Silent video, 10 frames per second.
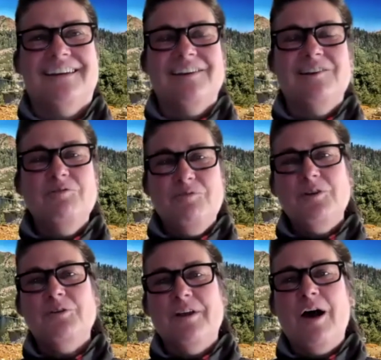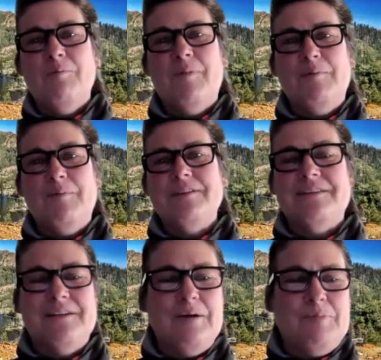we figured it out by
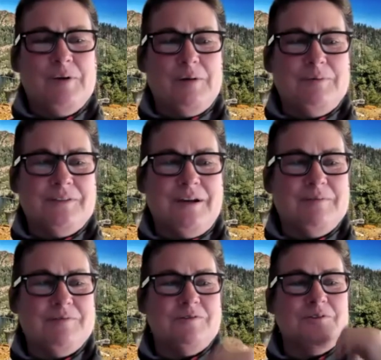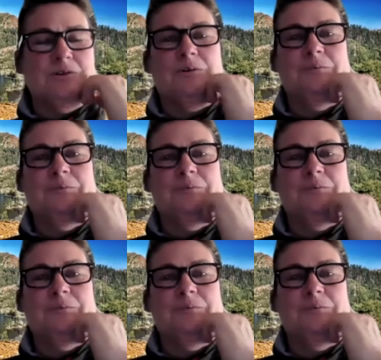messing it up a couple times, for sure.